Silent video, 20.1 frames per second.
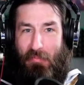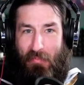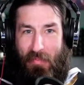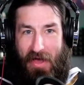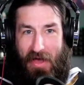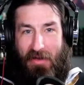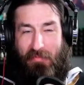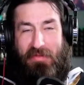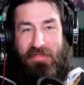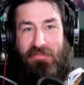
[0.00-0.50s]

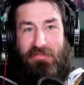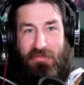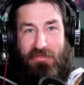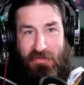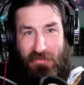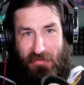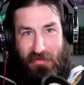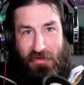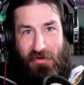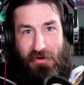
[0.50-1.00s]
Bachman
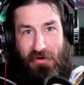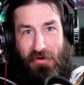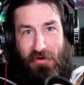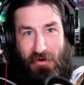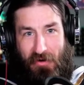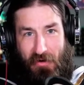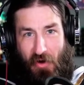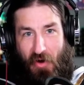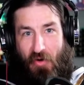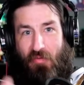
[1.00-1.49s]
Turner
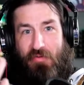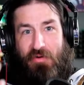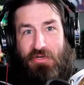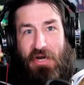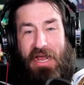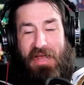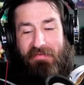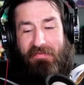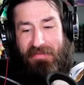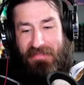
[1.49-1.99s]

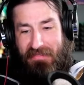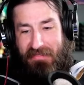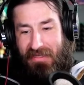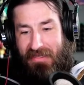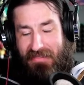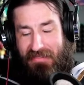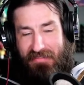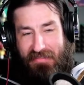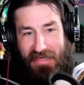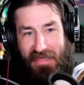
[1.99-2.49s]
Overdrive,
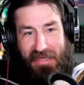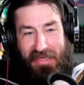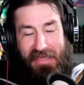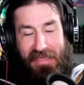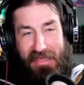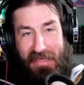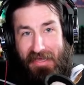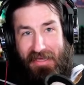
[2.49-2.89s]
and say,